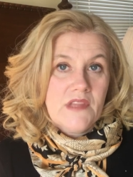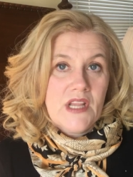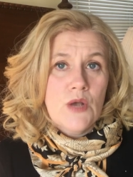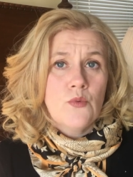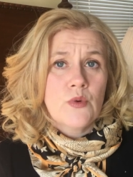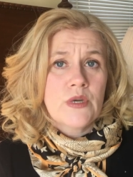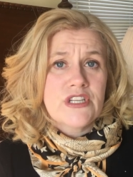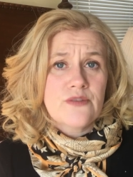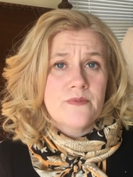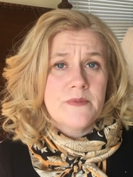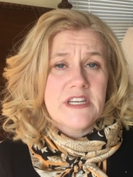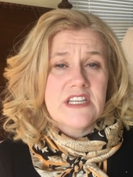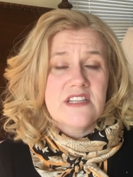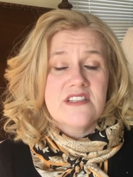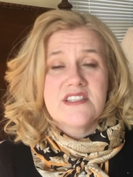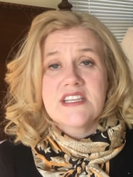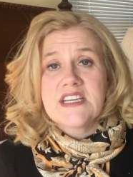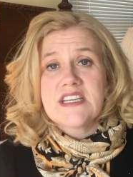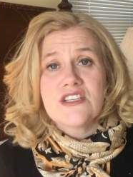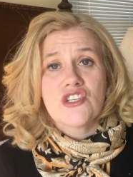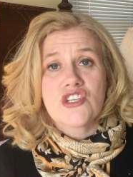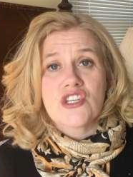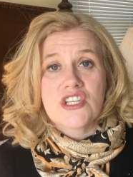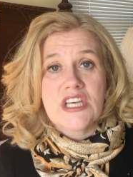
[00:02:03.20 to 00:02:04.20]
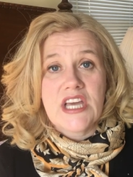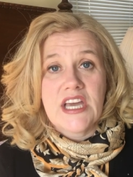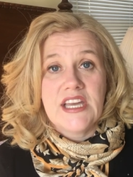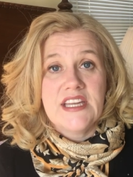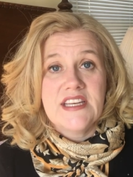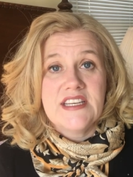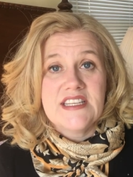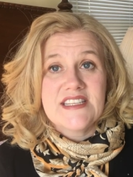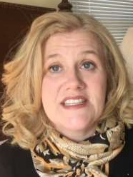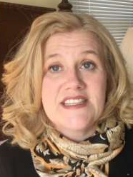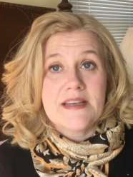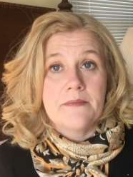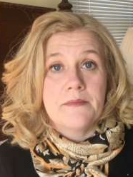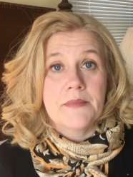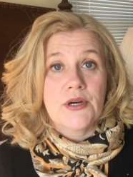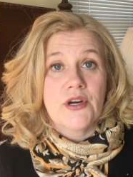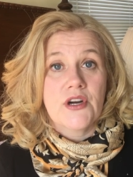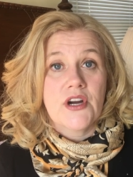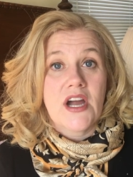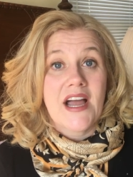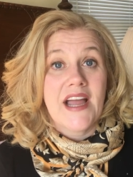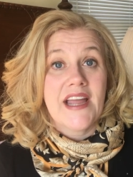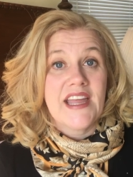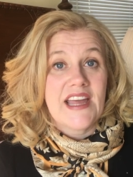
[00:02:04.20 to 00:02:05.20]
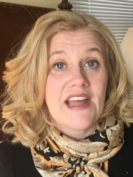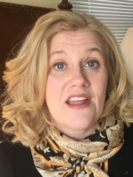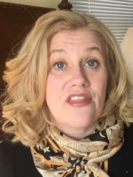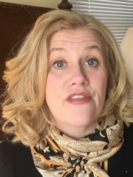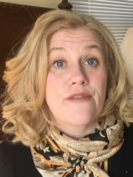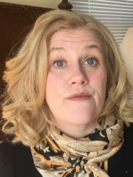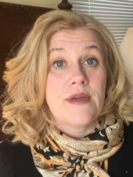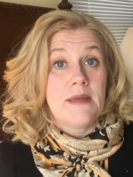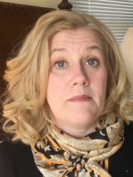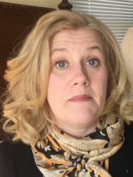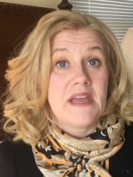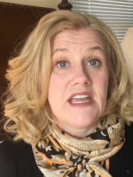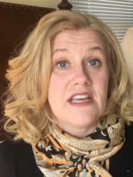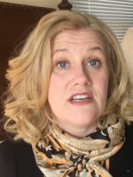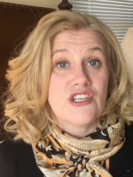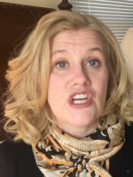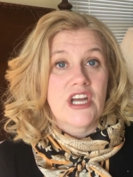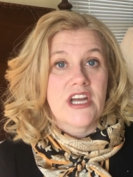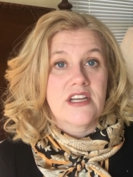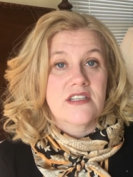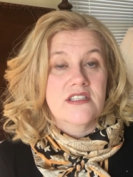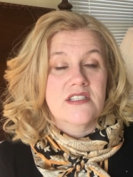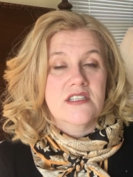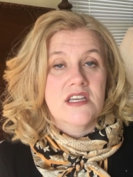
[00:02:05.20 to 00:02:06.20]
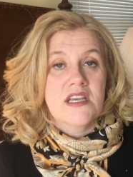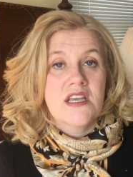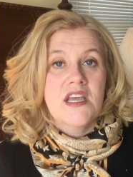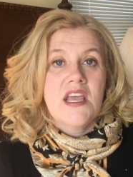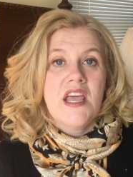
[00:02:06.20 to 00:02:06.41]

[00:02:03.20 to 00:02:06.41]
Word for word: which means in July and December, I get 3 paychecks.